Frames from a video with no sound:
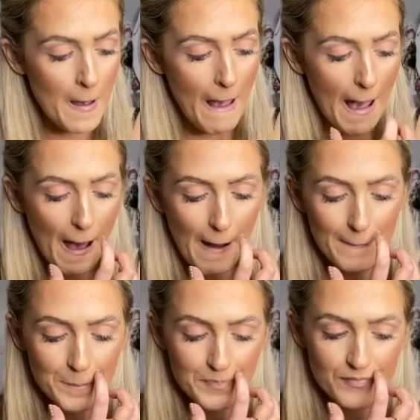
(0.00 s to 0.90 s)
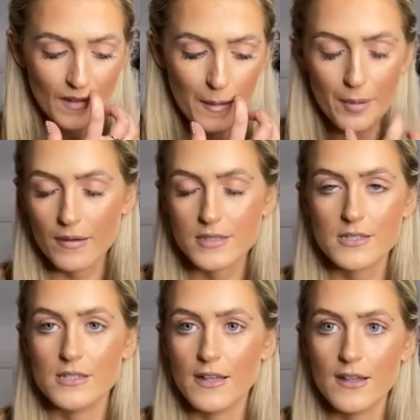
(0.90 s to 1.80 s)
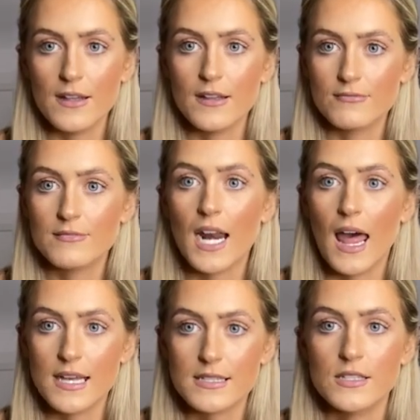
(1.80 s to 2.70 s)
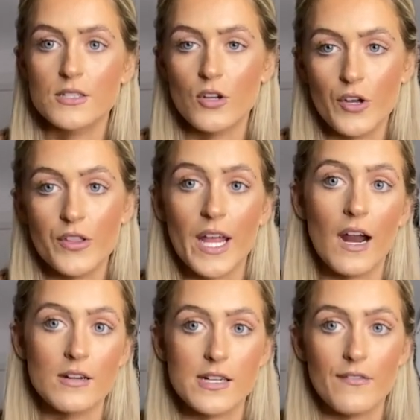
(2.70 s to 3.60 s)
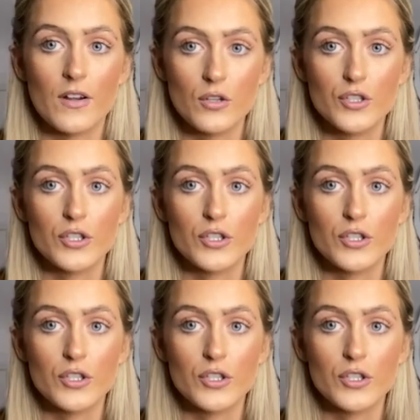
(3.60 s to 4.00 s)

But the classes now, they are difficult.